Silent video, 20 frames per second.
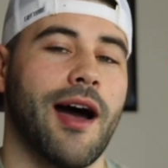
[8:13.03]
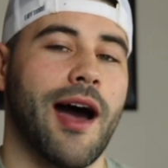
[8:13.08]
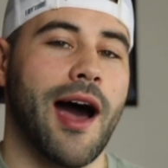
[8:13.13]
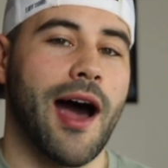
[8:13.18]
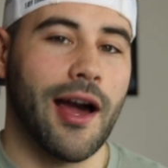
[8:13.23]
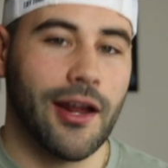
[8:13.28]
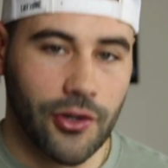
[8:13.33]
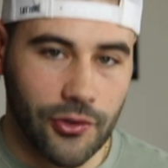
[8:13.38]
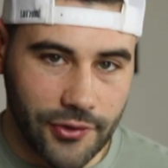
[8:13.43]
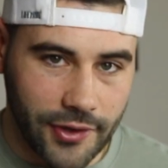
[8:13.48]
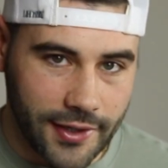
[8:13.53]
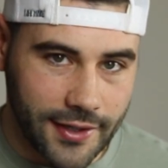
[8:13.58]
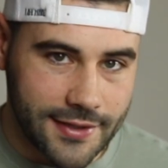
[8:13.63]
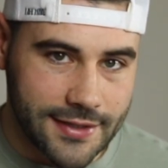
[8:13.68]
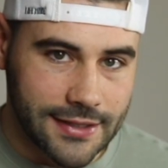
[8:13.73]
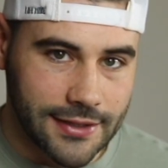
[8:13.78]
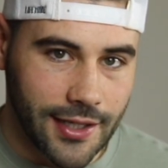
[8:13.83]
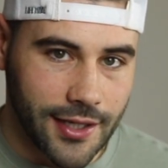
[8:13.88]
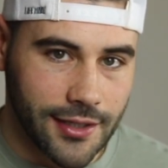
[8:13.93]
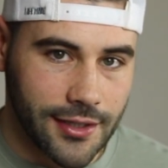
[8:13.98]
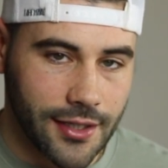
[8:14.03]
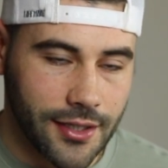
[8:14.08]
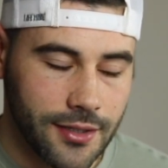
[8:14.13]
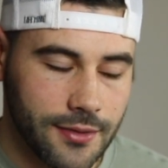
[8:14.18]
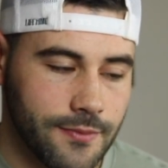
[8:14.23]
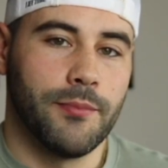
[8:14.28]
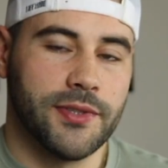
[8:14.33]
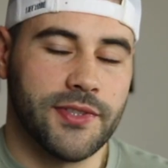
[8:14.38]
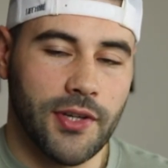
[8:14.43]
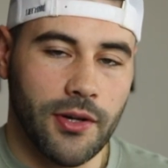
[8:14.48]
I don't think it's likely.
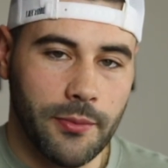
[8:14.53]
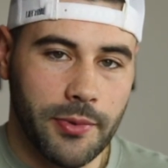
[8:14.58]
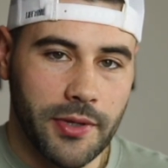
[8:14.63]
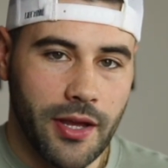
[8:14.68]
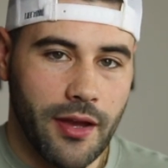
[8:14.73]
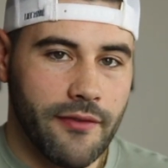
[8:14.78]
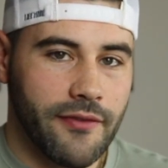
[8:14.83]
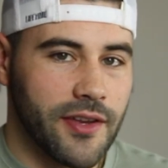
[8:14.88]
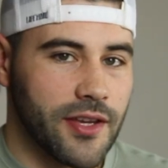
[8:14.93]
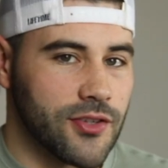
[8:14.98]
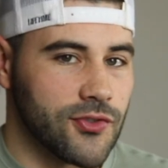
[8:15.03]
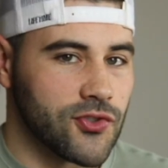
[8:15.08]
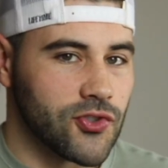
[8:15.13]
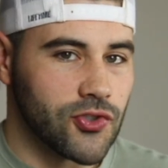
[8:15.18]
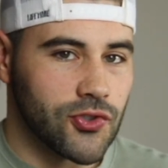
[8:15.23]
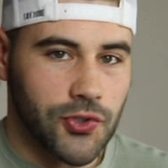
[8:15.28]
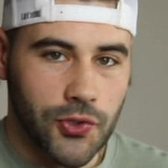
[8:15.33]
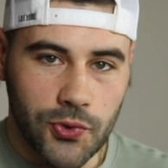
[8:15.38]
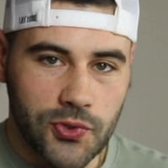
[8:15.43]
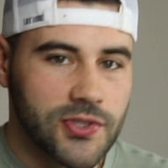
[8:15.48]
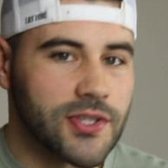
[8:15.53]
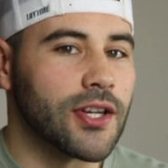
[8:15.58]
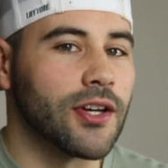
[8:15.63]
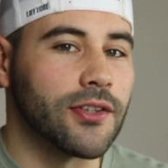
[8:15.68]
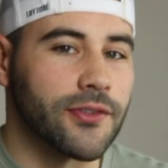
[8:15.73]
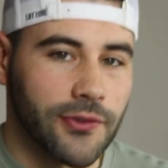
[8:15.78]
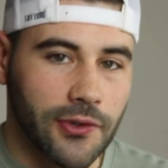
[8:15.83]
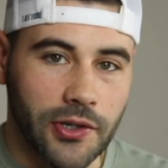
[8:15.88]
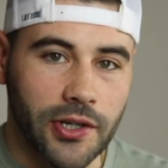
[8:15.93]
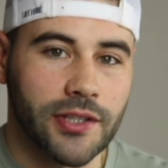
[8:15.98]
Beterbiev is too
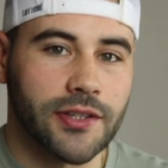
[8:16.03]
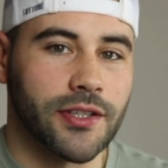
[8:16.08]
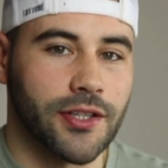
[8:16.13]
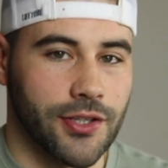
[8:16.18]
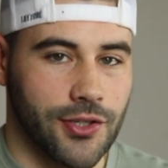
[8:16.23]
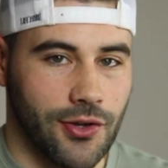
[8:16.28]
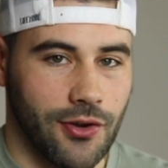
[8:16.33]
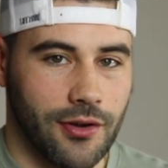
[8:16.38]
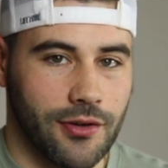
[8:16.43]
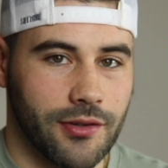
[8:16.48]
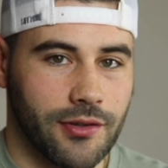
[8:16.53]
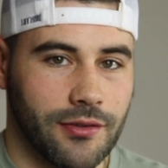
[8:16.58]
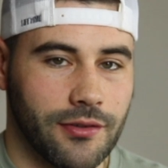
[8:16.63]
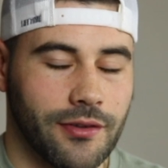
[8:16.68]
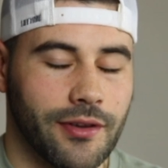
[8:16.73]
skilled for Anthony Yarde.